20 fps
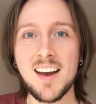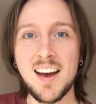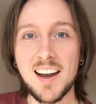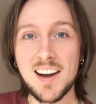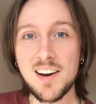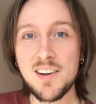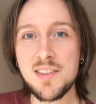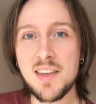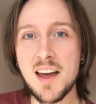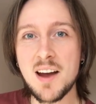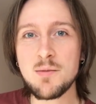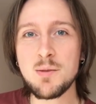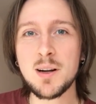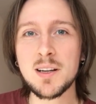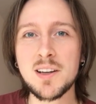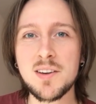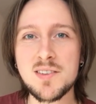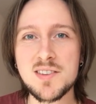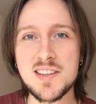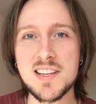Hello there,
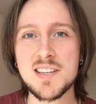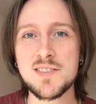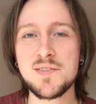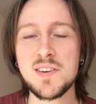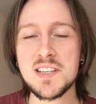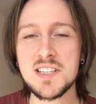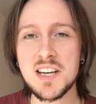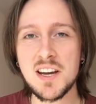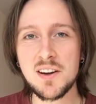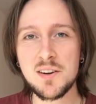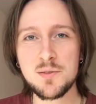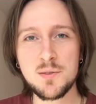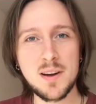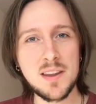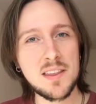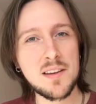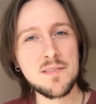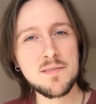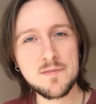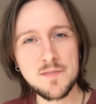welcome to this video
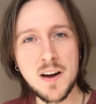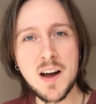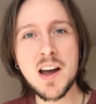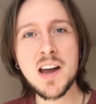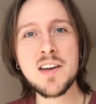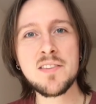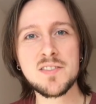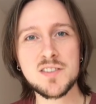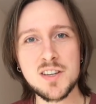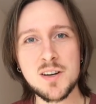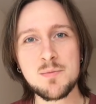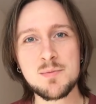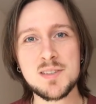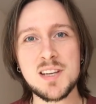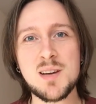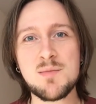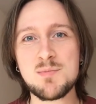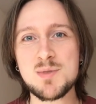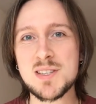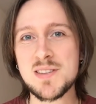with five top
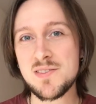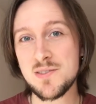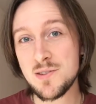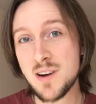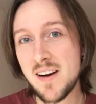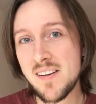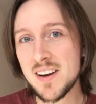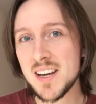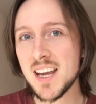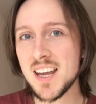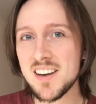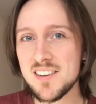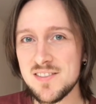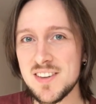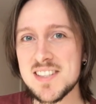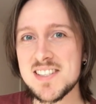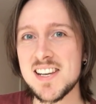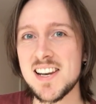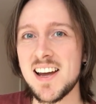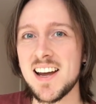tips for wearing
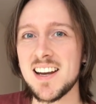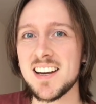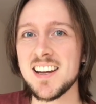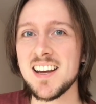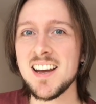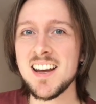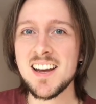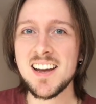Invisalign.